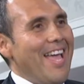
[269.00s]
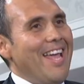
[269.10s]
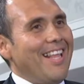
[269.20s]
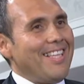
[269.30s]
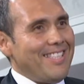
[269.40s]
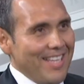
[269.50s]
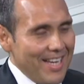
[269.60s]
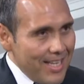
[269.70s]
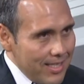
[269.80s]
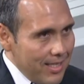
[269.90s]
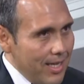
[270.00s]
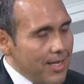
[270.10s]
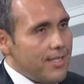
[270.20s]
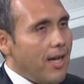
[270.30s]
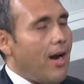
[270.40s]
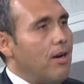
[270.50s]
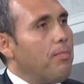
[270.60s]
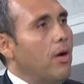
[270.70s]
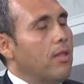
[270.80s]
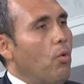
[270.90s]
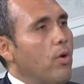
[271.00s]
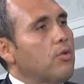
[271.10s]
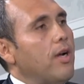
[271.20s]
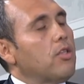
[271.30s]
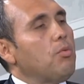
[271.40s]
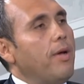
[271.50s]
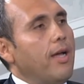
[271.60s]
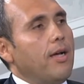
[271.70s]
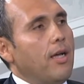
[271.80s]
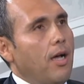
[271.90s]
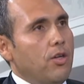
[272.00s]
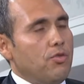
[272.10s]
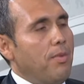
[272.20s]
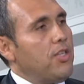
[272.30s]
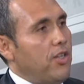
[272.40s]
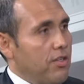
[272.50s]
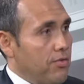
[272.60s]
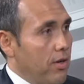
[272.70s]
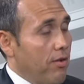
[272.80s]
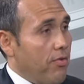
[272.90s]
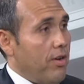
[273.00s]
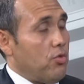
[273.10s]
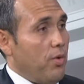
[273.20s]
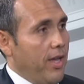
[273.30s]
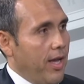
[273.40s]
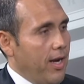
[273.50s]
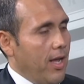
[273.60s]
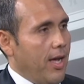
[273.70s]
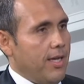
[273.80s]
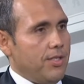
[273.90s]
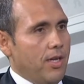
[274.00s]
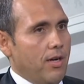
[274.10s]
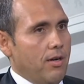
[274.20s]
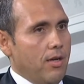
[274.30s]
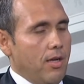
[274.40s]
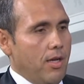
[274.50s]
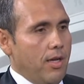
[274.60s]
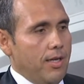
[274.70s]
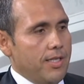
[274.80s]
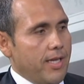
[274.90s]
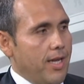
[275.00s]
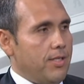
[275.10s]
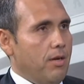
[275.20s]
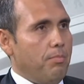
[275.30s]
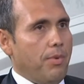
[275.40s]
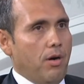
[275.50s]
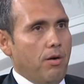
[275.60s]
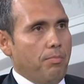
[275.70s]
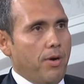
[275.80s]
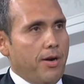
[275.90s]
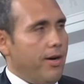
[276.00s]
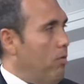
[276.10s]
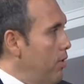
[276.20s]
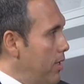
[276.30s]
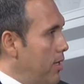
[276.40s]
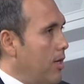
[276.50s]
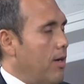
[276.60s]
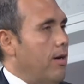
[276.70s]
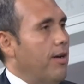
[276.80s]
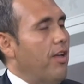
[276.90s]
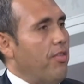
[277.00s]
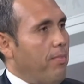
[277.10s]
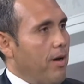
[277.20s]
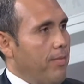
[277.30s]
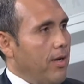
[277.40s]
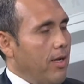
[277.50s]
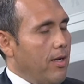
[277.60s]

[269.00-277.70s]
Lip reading: It is hard, but we're trying to make as much effort as we can. As in this case, partnering with the health department.